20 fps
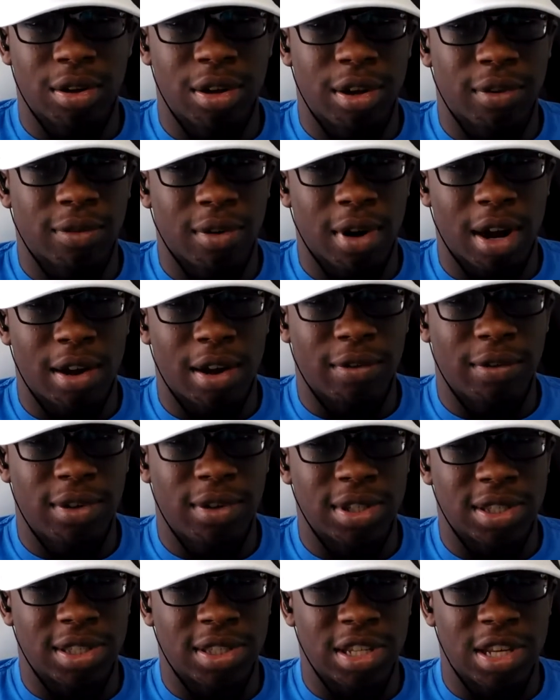enough ride
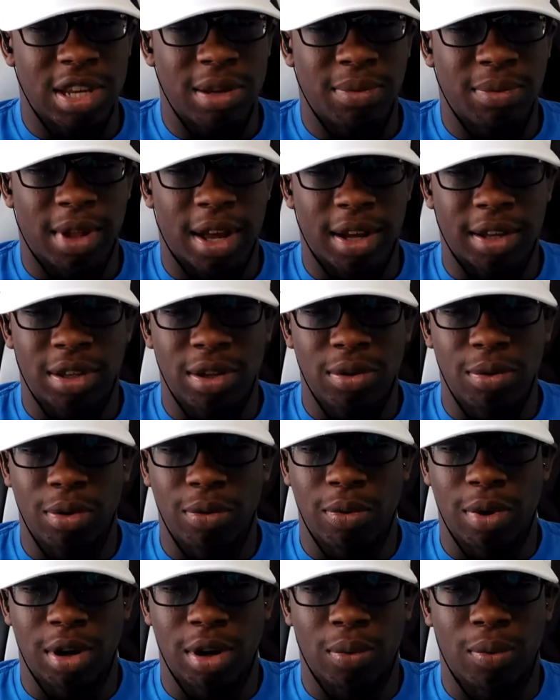to seem like you
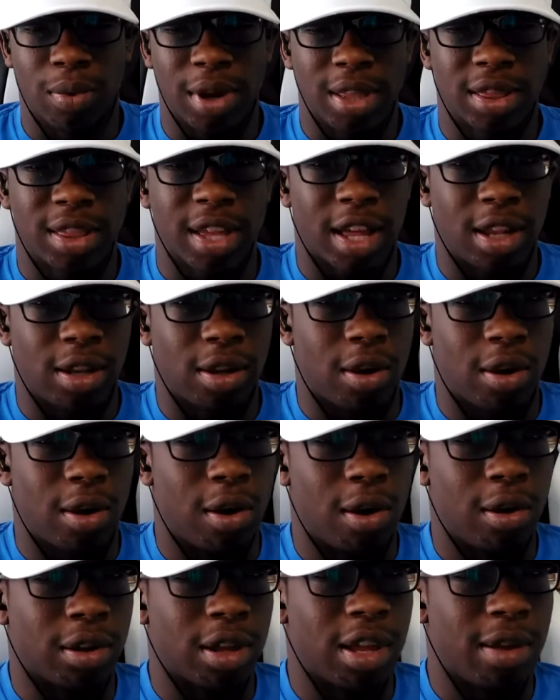would want to wait that
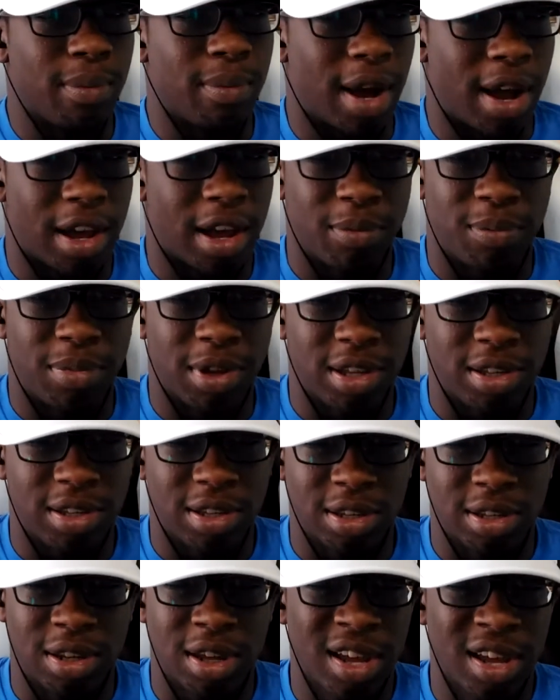long, in my
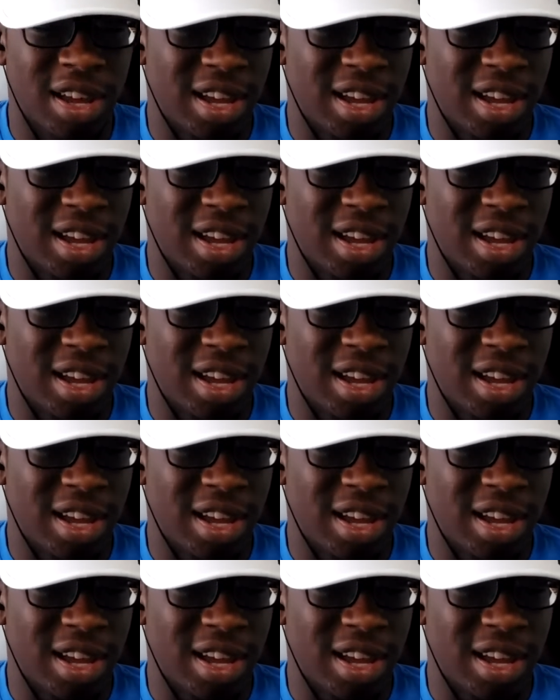opinion.